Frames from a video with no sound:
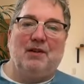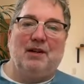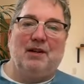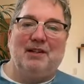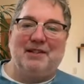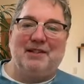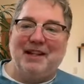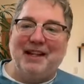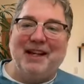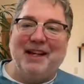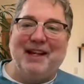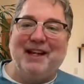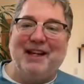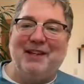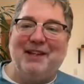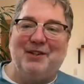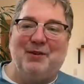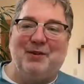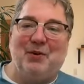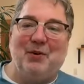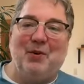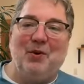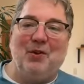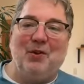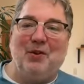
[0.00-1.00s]
because they can
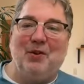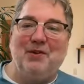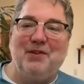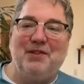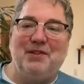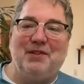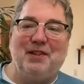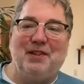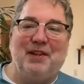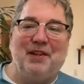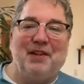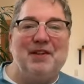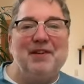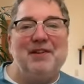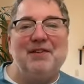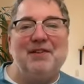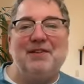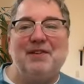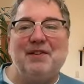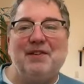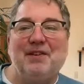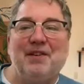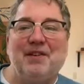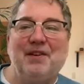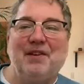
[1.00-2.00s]
control those
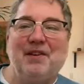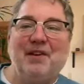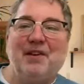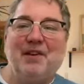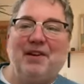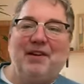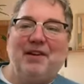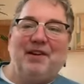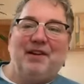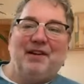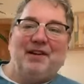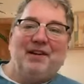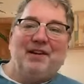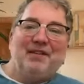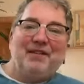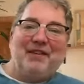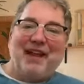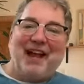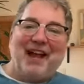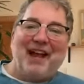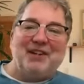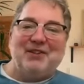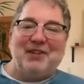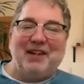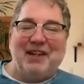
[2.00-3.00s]
things. They
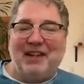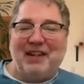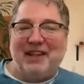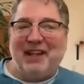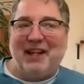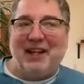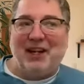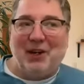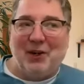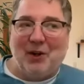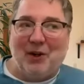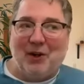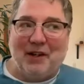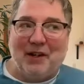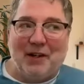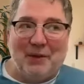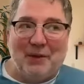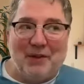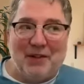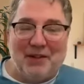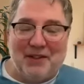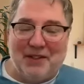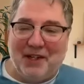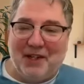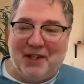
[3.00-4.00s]
actually think yogic
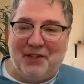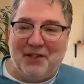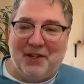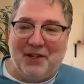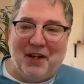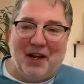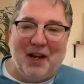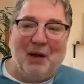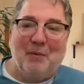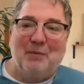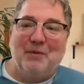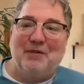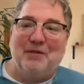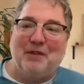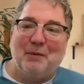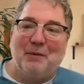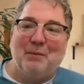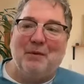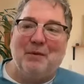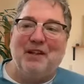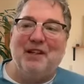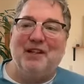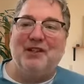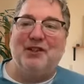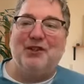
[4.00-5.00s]
realization comes
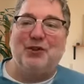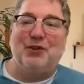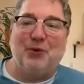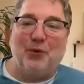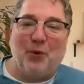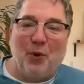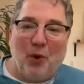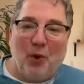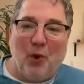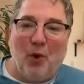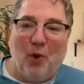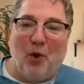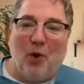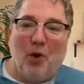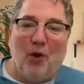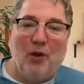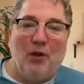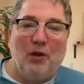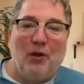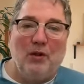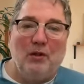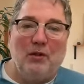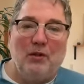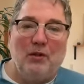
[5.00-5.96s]
from control.